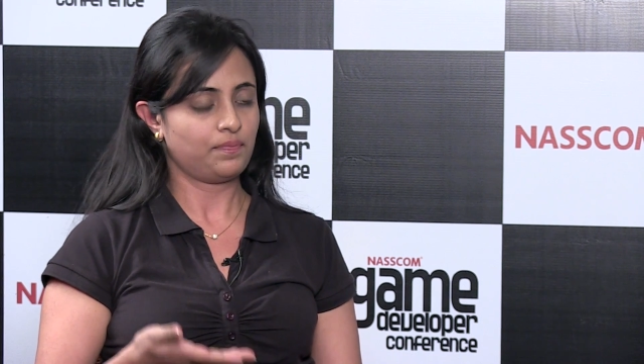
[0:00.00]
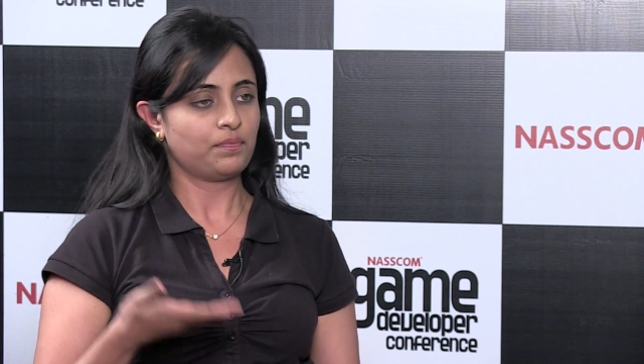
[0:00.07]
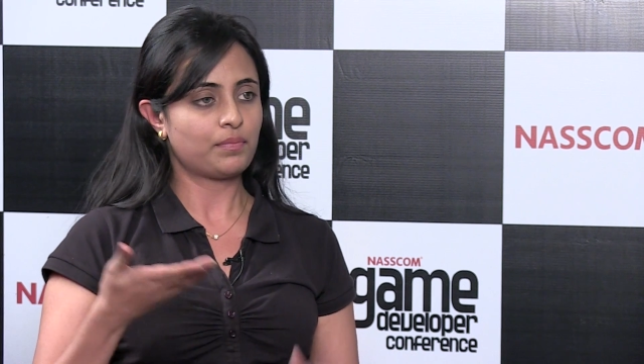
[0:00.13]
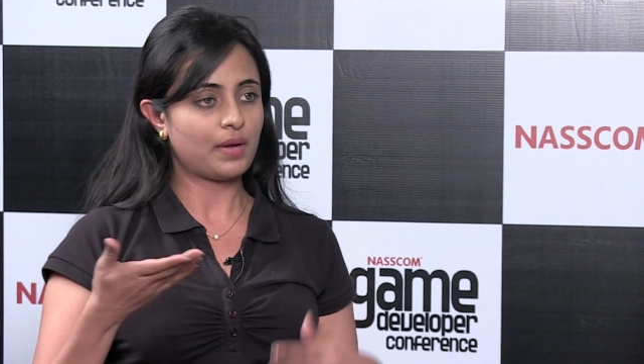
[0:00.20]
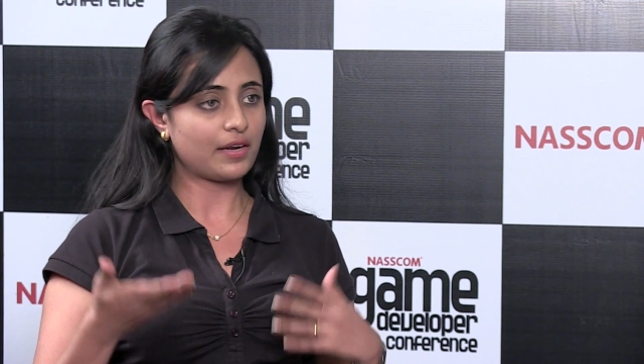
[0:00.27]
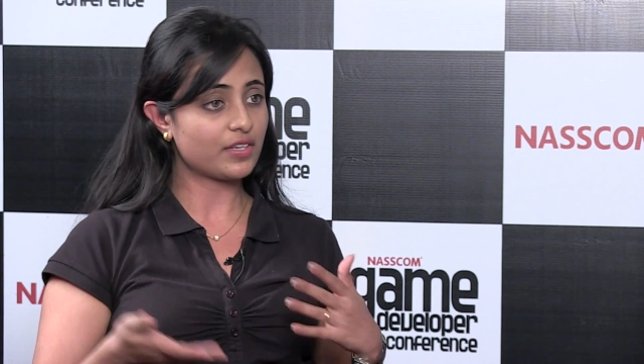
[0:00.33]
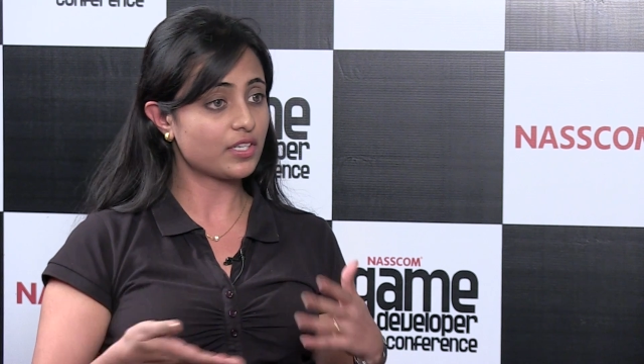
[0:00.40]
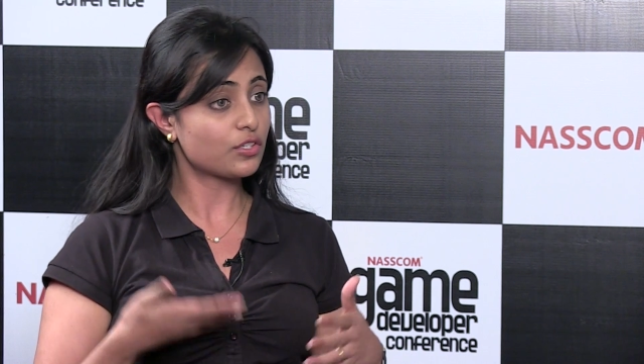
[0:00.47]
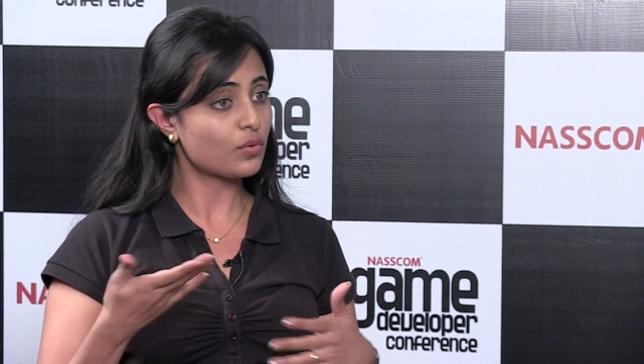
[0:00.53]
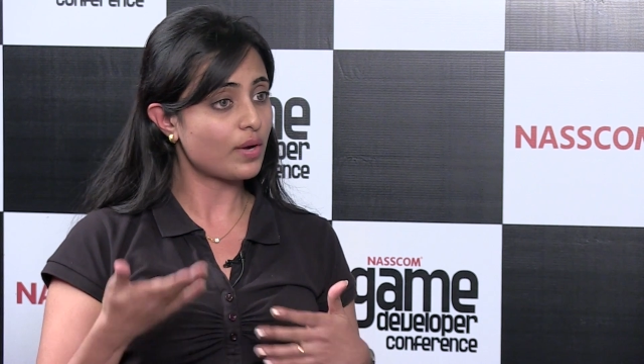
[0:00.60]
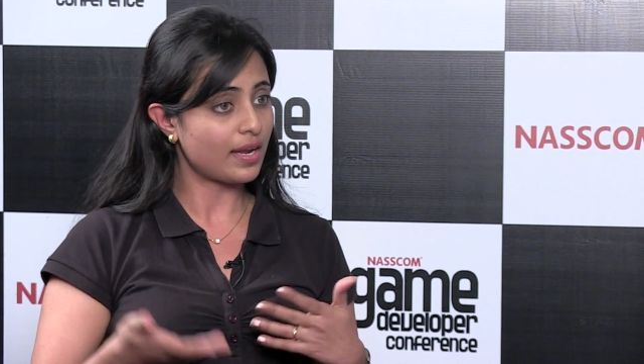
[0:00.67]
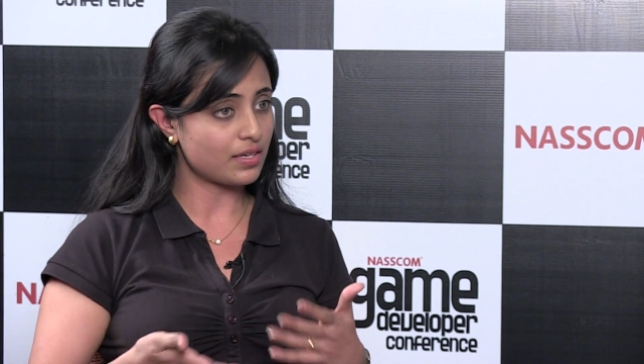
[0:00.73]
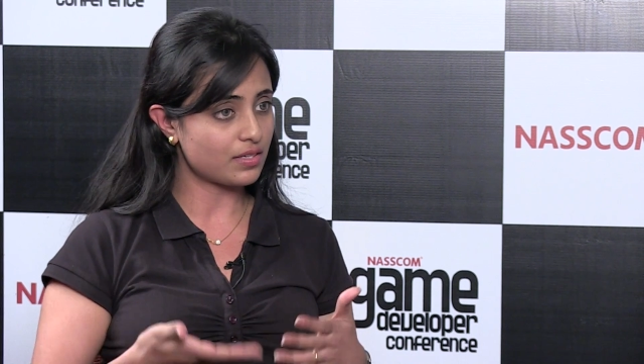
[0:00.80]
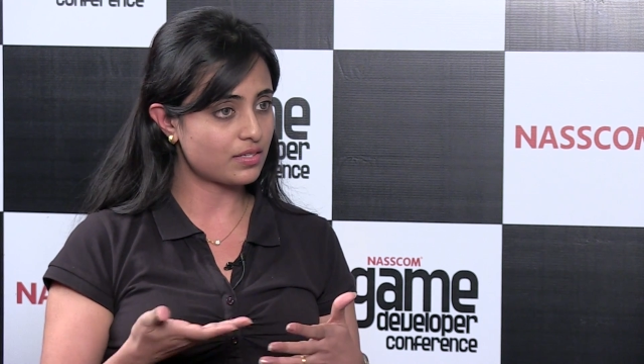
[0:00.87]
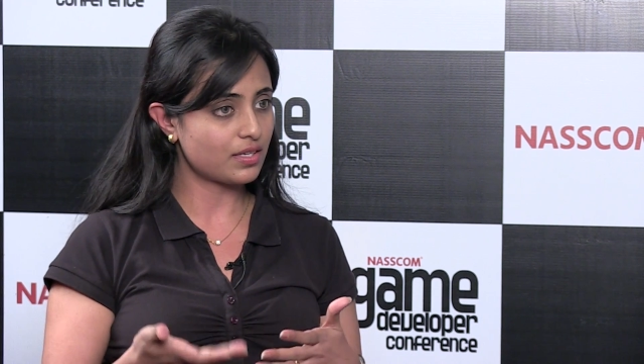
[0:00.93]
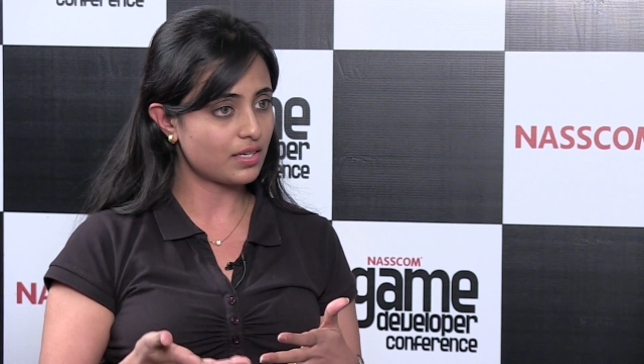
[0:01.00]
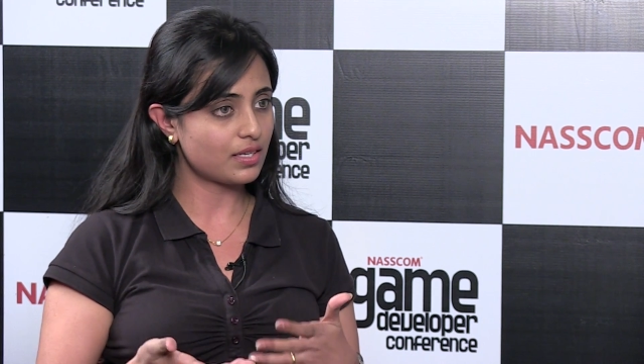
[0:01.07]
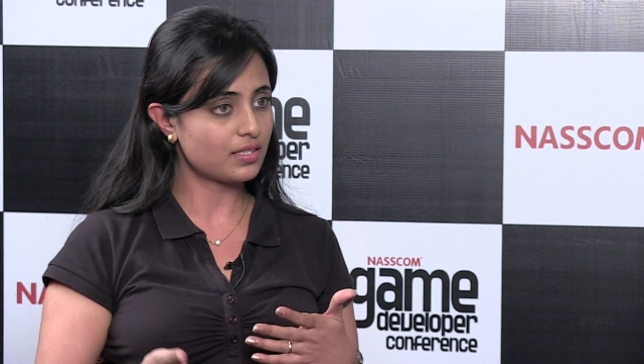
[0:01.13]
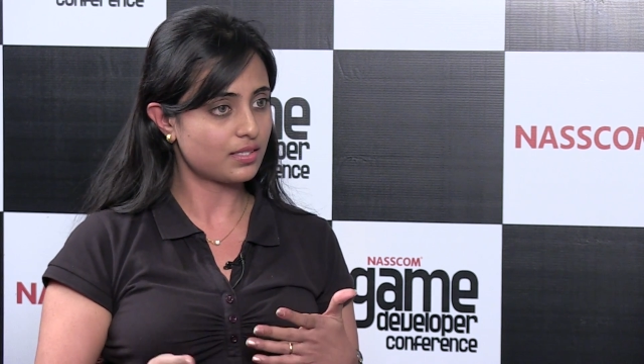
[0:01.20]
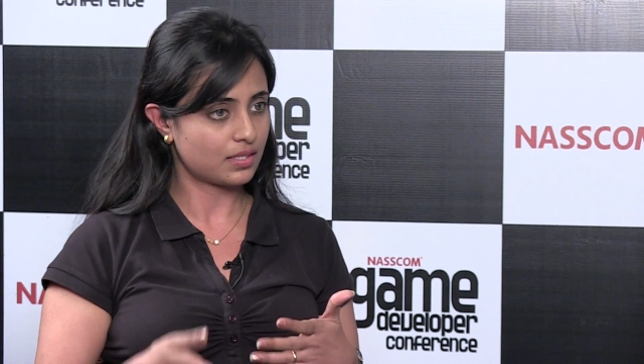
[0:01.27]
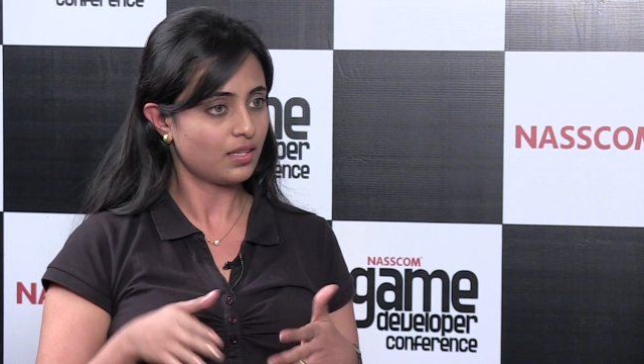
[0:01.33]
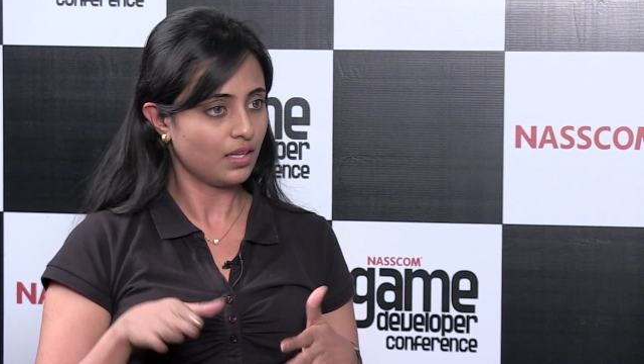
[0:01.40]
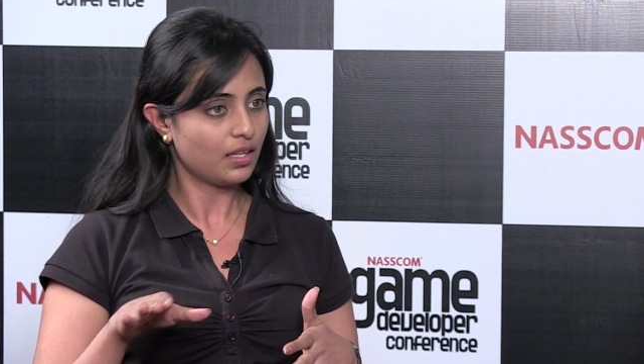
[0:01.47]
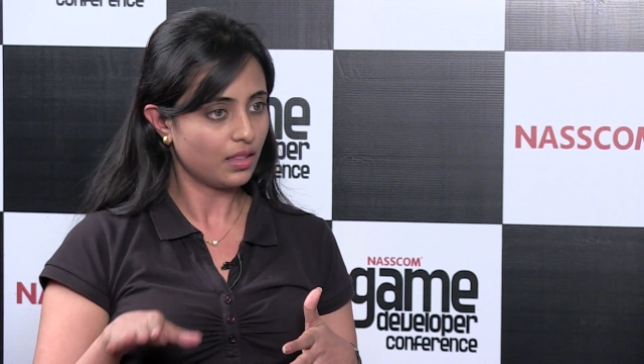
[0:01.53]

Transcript: barrier to entry is